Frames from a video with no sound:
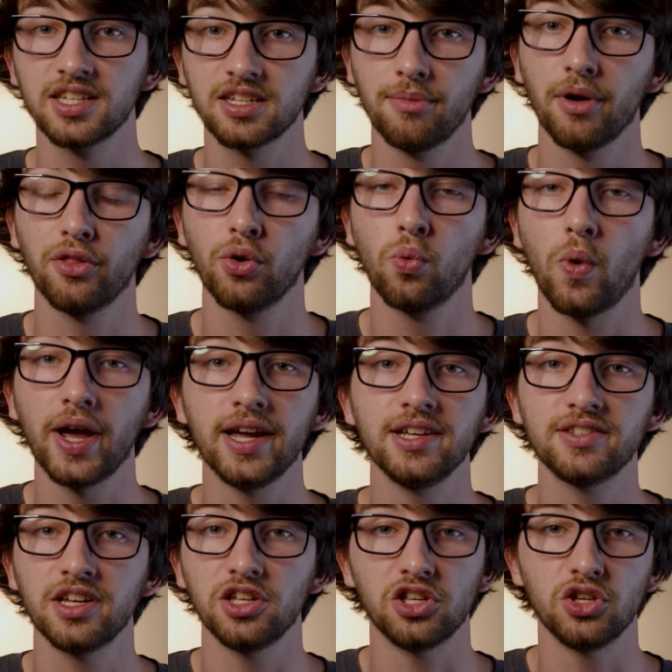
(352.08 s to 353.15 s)
Some other
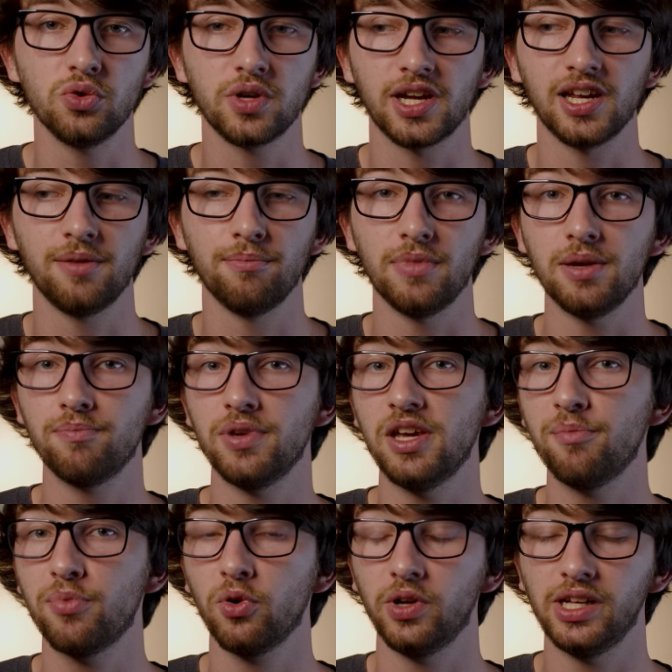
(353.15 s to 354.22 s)
ways that you can meet
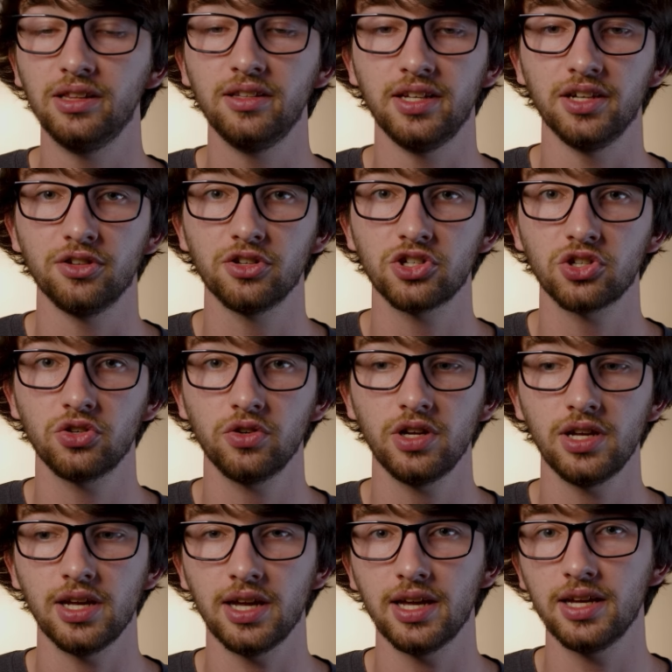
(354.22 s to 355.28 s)
people in the
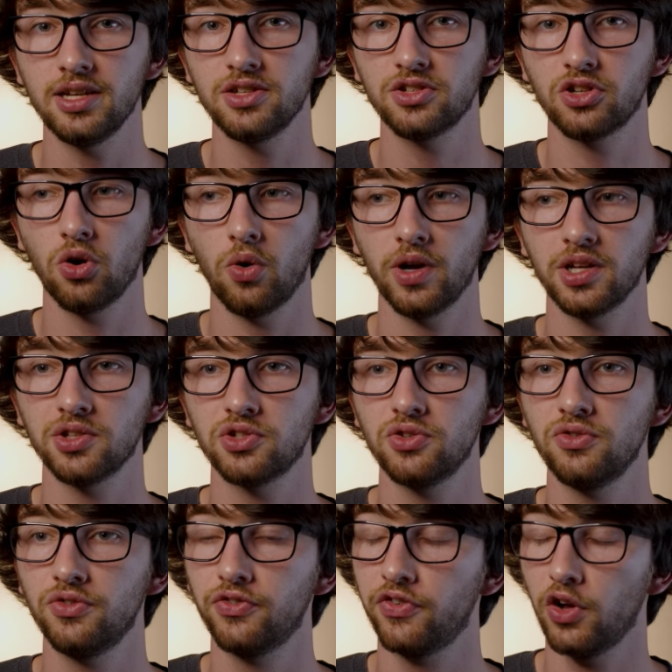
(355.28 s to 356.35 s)
industry is going
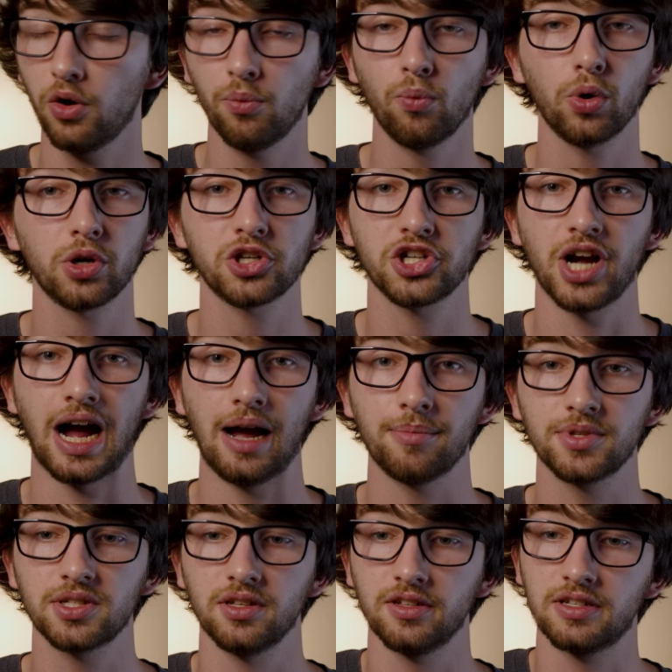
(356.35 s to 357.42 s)
to film
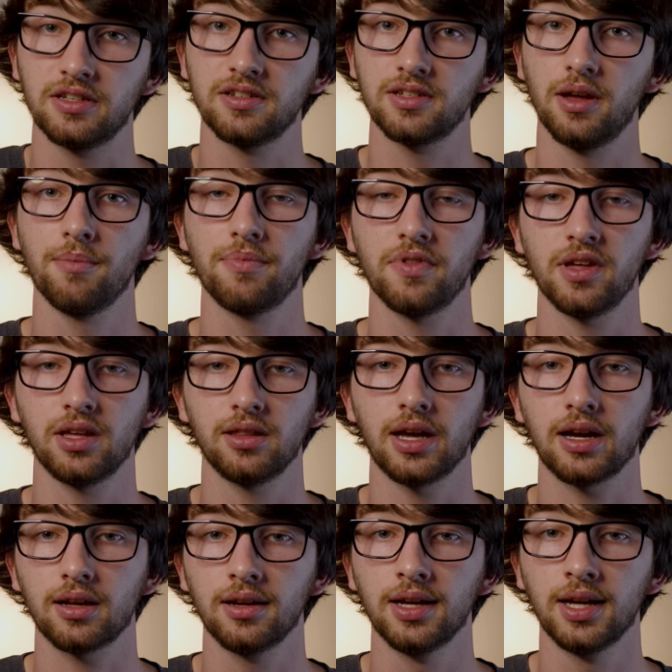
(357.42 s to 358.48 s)
workshops. This is something
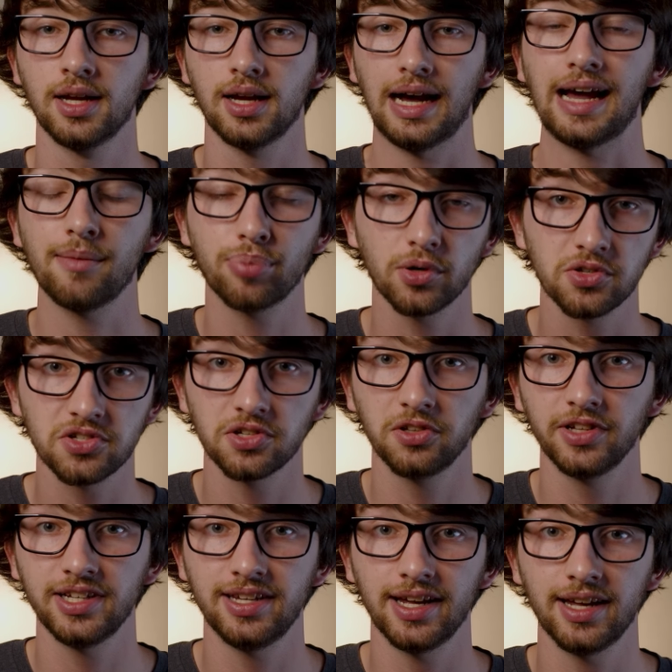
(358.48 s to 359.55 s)
that I
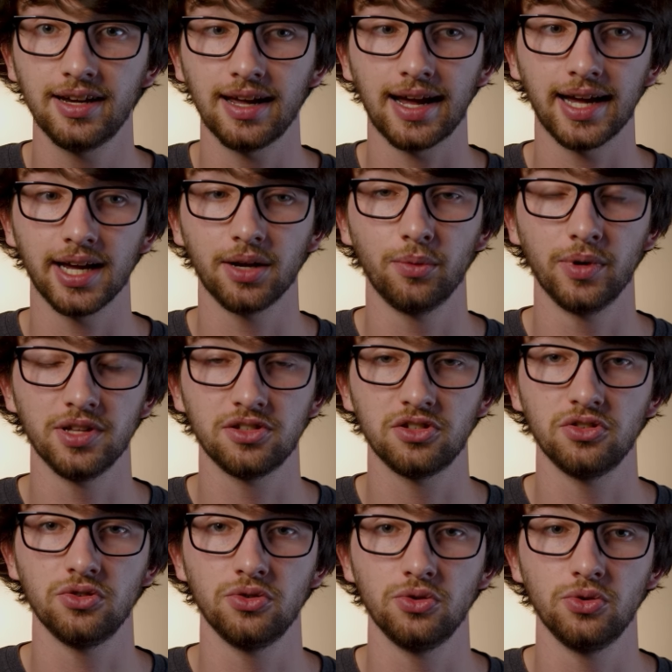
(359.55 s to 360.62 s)
personally did. I went
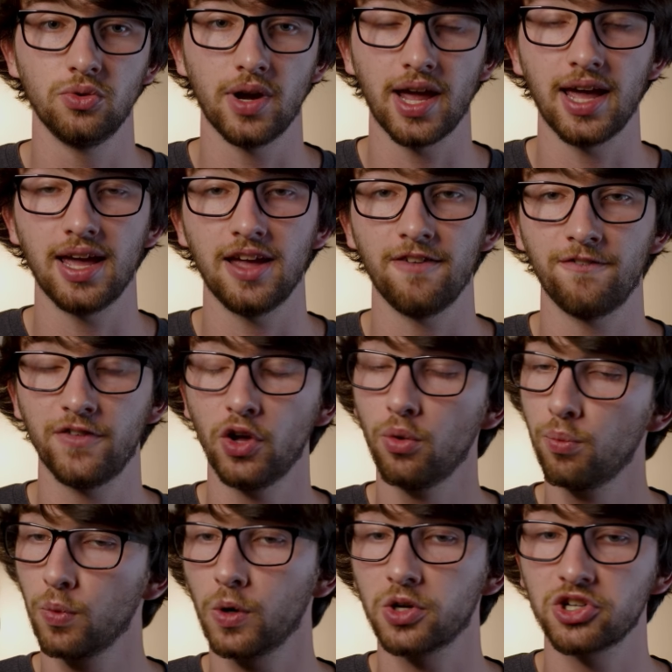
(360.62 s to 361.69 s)
to a
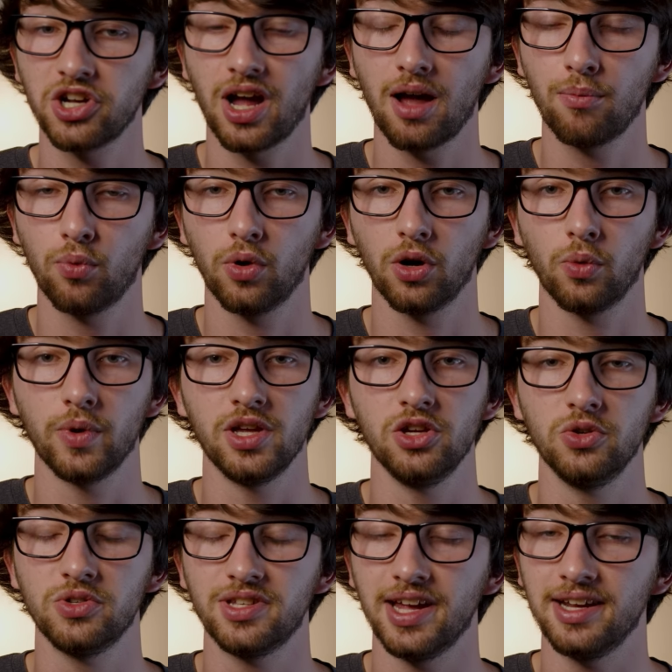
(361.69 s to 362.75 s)
film workshop where we
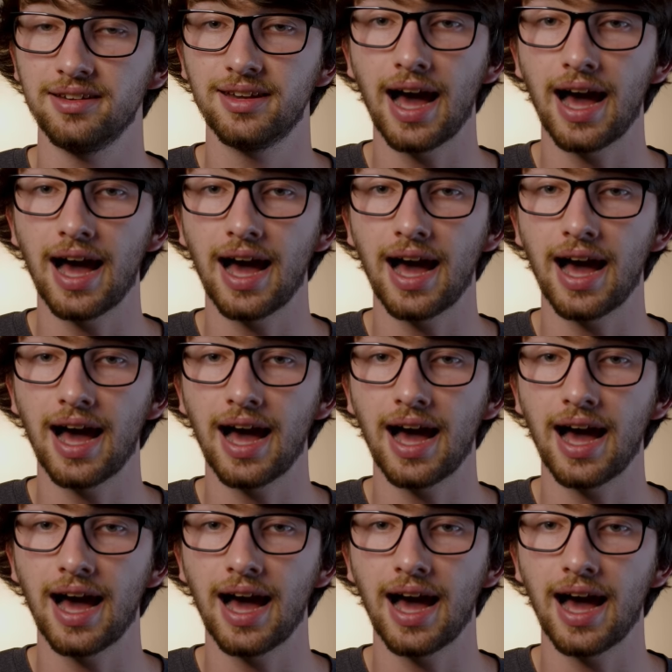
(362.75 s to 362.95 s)
used a